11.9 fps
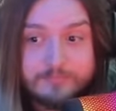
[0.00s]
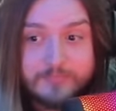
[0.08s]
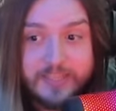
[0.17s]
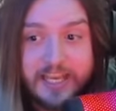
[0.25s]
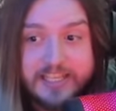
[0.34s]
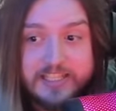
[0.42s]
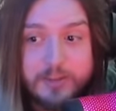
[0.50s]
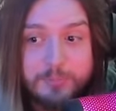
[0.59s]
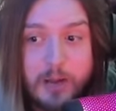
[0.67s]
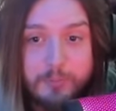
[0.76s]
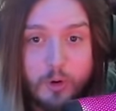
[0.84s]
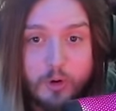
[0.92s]
Yeah, he did the
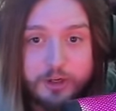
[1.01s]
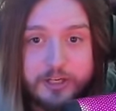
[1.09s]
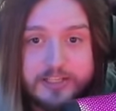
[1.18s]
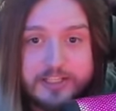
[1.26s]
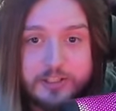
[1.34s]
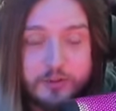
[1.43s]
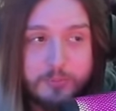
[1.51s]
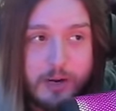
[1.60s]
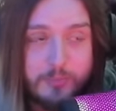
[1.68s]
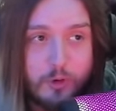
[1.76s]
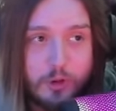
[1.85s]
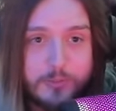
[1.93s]
proper order. He did do the
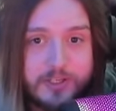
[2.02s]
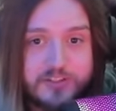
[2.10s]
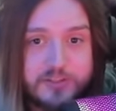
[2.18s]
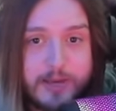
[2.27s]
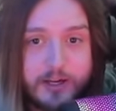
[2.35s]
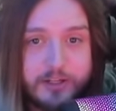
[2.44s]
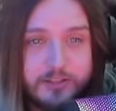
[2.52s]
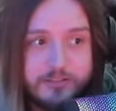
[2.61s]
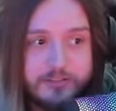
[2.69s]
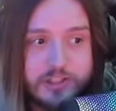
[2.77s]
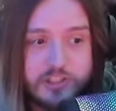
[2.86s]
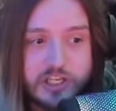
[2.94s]
proper order, but it doesn't matter.
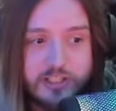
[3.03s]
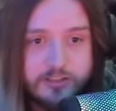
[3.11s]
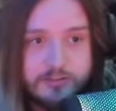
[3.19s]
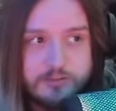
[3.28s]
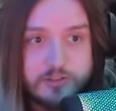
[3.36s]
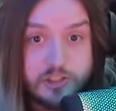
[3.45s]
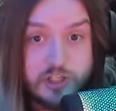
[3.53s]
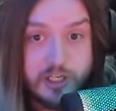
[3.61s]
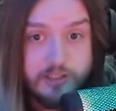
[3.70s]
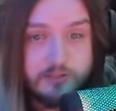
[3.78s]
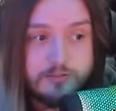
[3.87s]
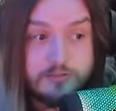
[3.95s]
G G. G
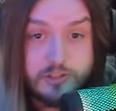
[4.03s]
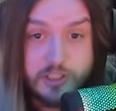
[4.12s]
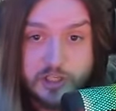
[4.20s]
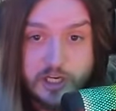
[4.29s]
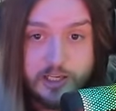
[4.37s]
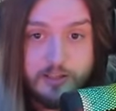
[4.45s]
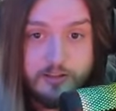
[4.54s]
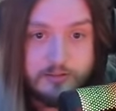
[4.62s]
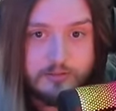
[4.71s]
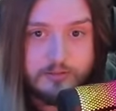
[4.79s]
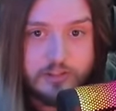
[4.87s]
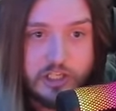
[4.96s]
G. G G.
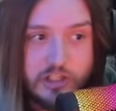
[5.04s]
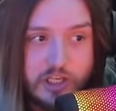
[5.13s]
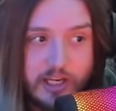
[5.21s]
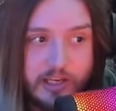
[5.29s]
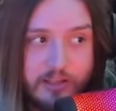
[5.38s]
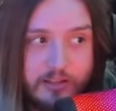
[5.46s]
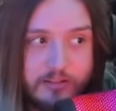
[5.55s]
G G.